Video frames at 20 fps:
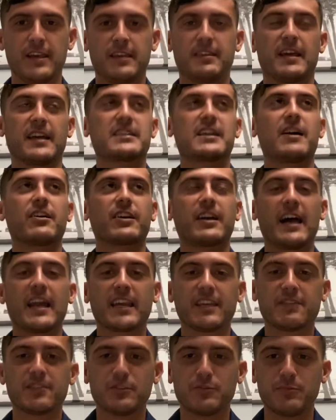That's how
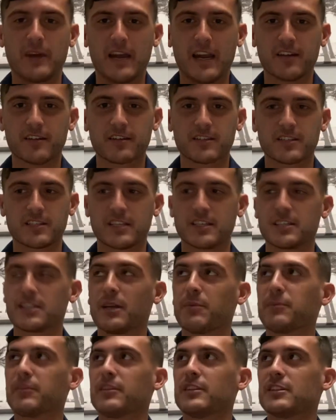God gives you battles. It's like
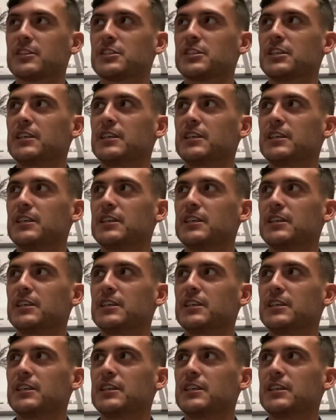something that